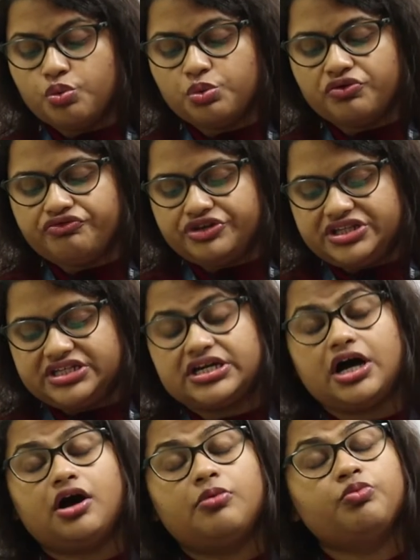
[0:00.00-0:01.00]
move
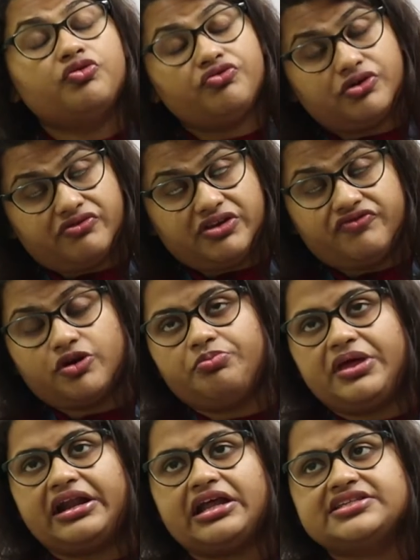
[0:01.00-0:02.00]
away from
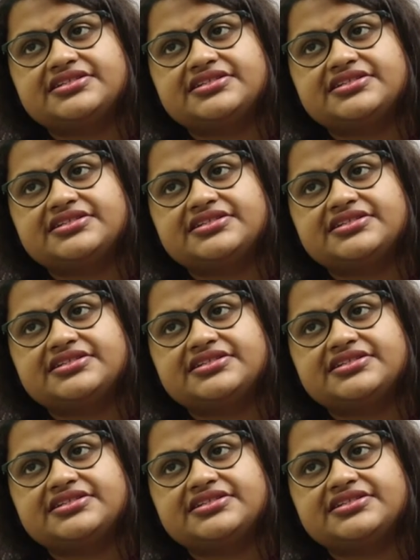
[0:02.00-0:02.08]
that.